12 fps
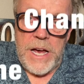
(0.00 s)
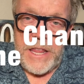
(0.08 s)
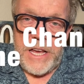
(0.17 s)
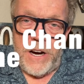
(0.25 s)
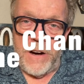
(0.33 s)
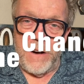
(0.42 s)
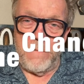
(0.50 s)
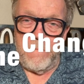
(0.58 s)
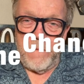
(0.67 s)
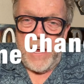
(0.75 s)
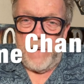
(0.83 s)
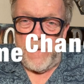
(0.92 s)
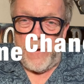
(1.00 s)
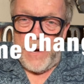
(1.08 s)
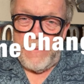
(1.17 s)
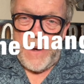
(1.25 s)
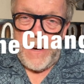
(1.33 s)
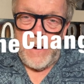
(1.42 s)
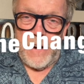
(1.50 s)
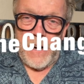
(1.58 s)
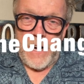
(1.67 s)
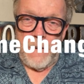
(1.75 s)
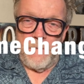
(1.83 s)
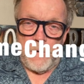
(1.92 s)
Hi there, Kevin Raber here,
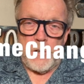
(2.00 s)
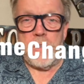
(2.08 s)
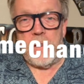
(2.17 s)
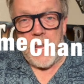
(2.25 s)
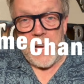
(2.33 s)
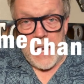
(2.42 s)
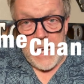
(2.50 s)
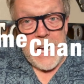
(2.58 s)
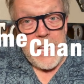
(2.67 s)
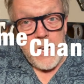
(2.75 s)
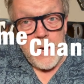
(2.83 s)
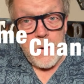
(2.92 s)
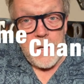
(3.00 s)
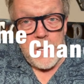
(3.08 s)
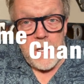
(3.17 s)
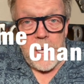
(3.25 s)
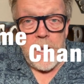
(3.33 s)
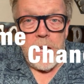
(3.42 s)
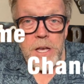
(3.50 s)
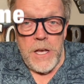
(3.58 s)
and first thing I'd like to do is say